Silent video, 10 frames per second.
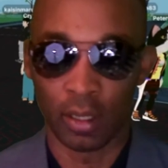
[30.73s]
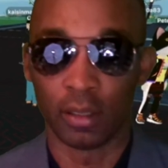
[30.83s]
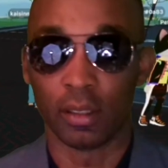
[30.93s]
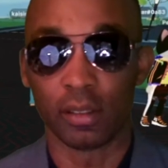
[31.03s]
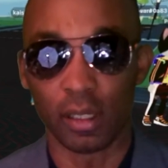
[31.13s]

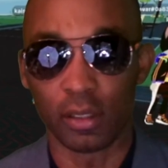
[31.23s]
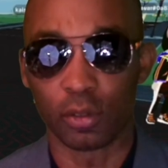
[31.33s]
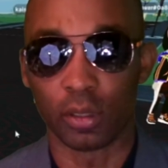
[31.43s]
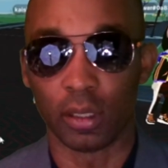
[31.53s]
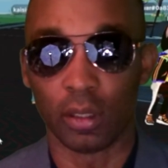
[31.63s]

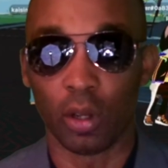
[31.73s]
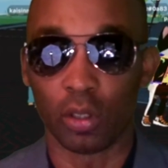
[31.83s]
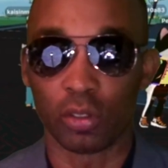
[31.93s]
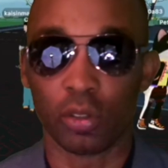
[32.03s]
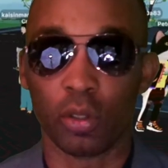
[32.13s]
Decentraland,
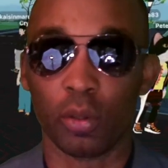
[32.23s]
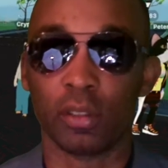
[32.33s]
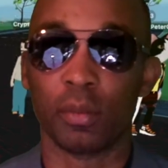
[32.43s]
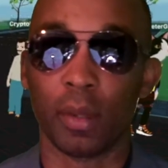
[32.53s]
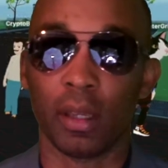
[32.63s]
also known
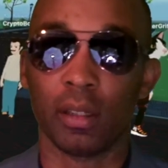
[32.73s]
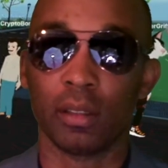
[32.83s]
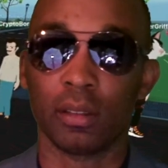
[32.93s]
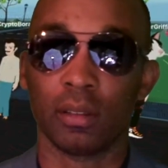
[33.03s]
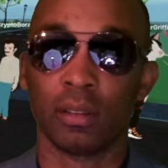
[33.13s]
as Mana,
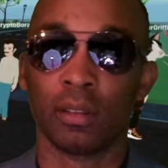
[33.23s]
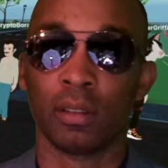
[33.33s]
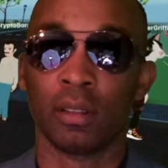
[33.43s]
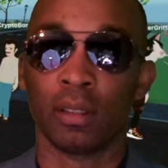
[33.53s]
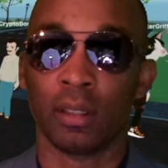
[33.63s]

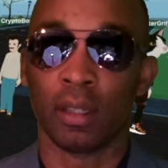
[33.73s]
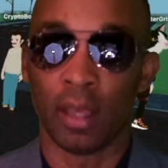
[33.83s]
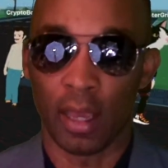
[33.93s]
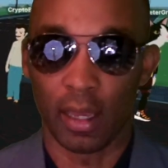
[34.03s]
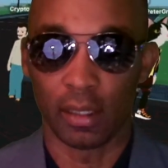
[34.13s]

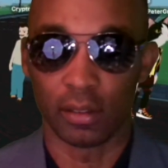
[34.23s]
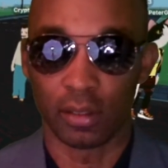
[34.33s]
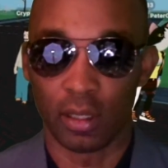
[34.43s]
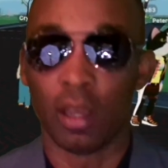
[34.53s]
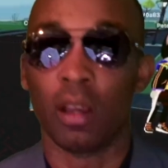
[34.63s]

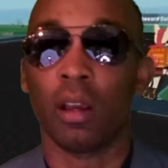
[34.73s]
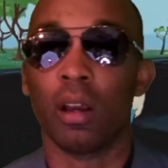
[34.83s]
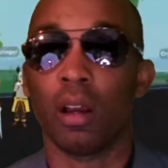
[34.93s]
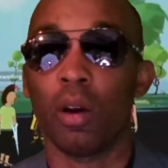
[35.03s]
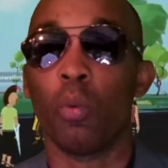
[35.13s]
has
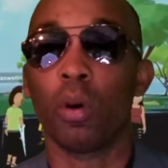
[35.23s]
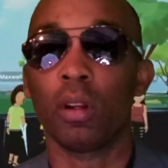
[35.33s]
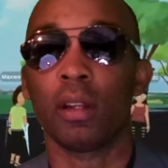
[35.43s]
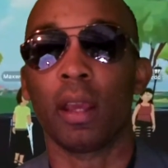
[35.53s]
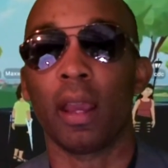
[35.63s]
a
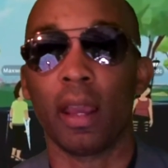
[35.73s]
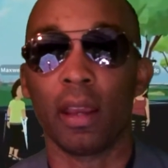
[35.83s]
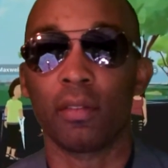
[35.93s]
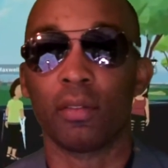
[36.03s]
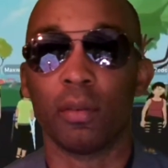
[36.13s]

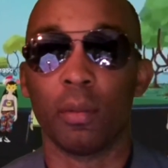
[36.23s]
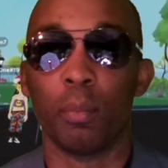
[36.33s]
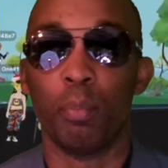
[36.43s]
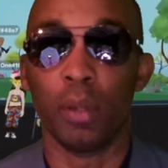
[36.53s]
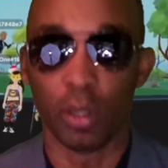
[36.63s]

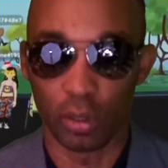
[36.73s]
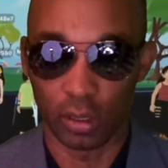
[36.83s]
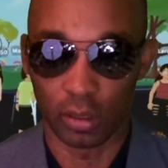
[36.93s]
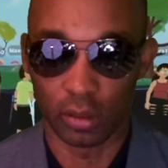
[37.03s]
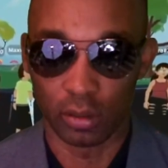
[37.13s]
$1.5
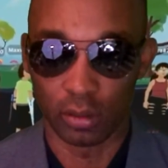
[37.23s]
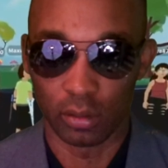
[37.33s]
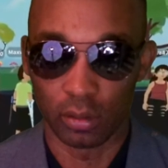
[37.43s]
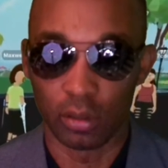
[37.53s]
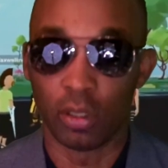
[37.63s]
billion
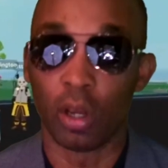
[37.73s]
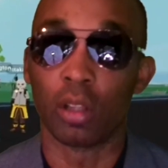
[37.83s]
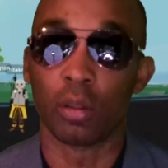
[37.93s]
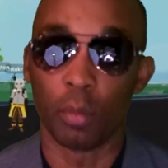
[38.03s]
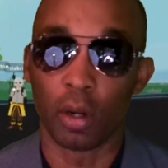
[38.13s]

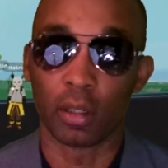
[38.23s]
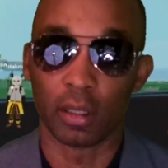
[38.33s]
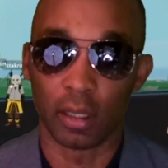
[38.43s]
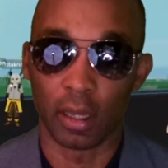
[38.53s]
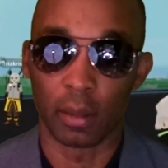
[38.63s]

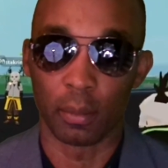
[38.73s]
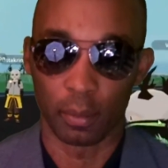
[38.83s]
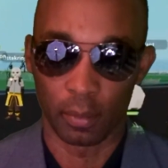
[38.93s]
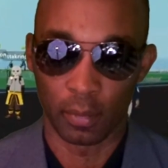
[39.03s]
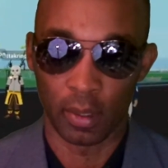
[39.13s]
market cap
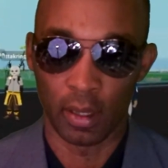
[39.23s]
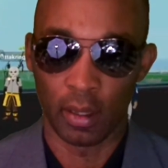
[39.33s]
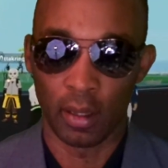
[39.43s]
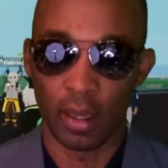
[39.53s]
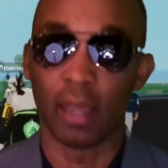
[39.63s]

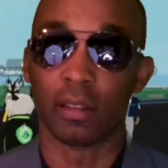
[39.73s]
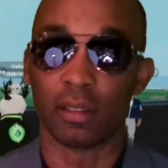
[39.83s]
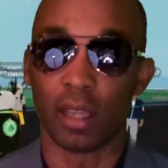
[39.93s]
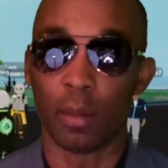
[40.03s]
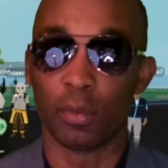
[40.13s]
at the
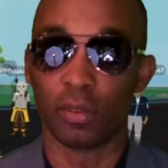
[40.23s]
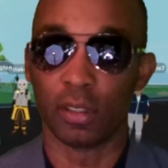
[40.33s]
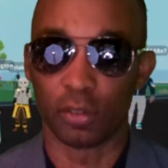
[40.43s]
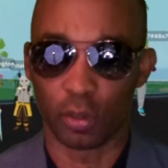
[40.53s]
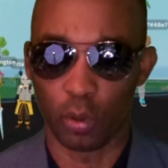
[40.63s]
time of
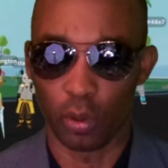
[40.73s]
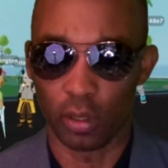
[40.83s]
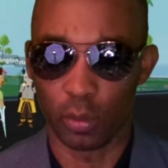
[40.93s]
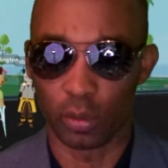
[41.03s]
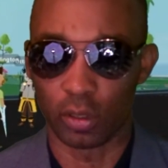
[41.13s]
this
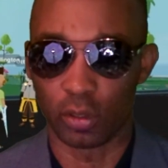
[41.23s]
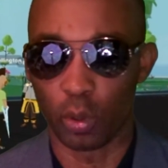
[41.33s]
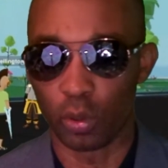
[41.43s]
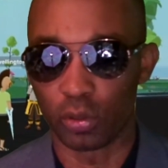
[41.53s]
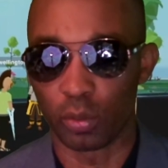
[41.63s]
recording, with a
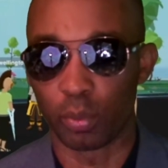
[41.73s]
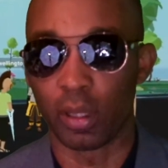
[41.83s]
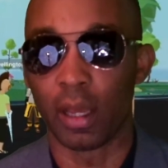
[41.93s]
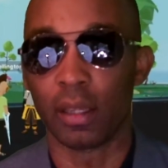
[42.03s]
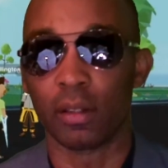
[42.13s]
total
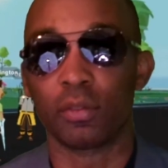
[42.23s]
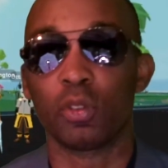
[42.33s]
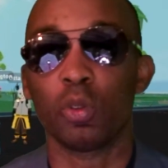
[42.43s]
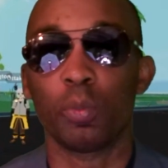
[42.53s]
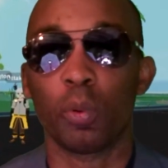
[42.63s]
supply of
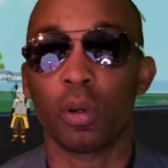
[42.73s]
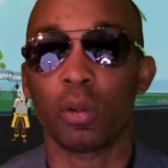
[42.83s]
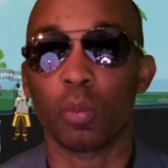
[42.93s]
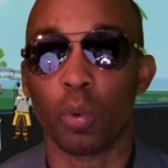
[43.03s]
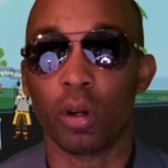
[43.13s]

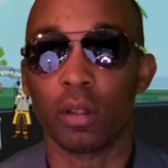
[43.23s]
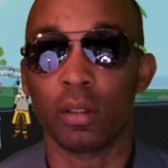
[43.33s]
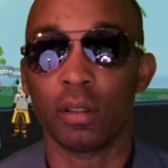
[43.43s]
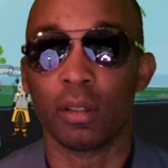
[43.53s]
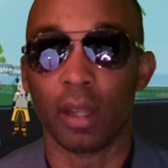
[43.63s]

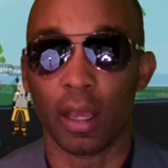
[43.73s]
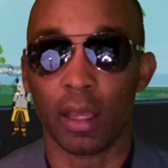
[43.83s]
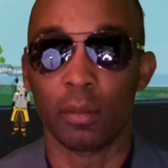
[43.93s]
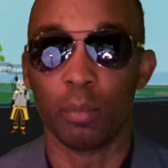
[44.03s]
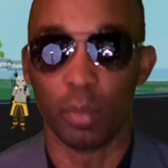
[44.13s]

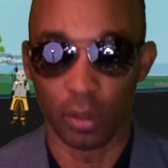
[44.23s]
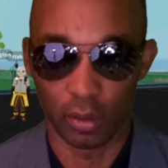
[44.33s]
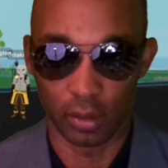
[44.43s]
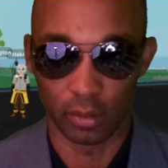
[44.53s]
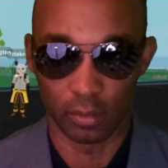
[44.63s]
2.19 billion.